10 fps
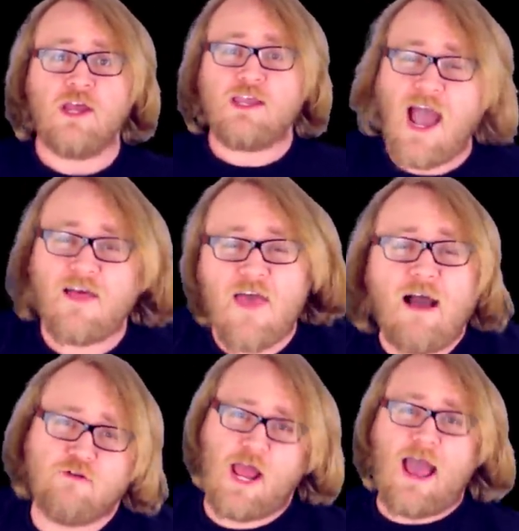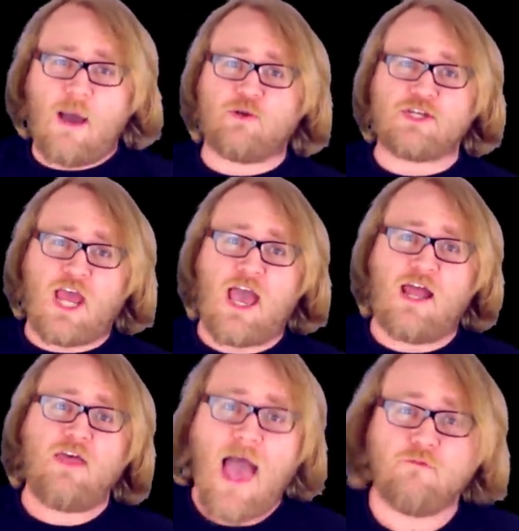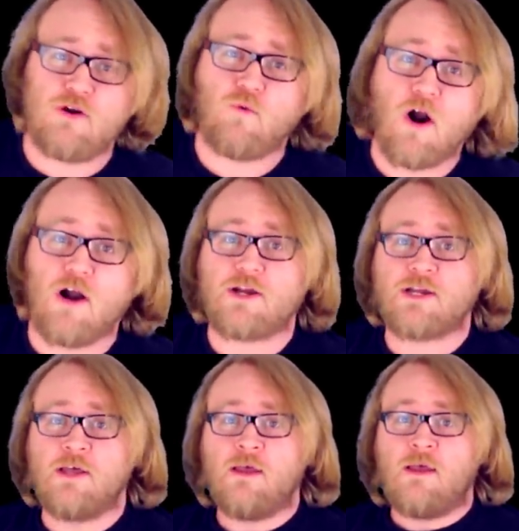Yeah, that would happen, Ted. That would work.